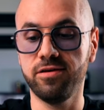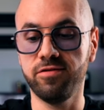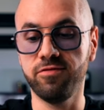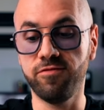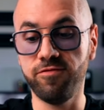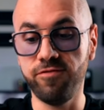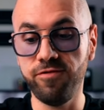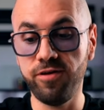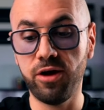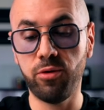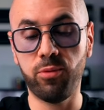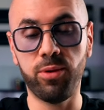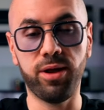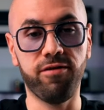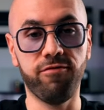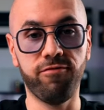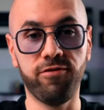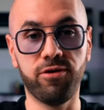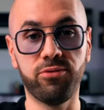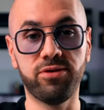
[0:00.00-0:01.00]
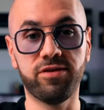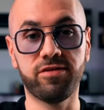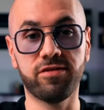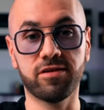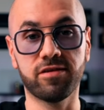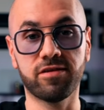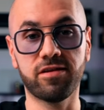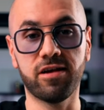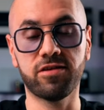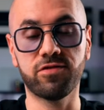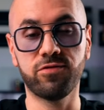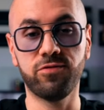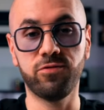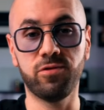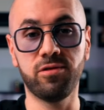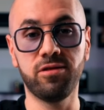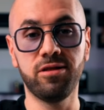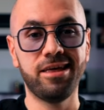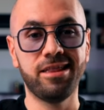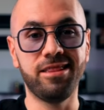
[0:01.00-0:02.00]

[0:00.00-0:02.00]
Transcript: very, very successful.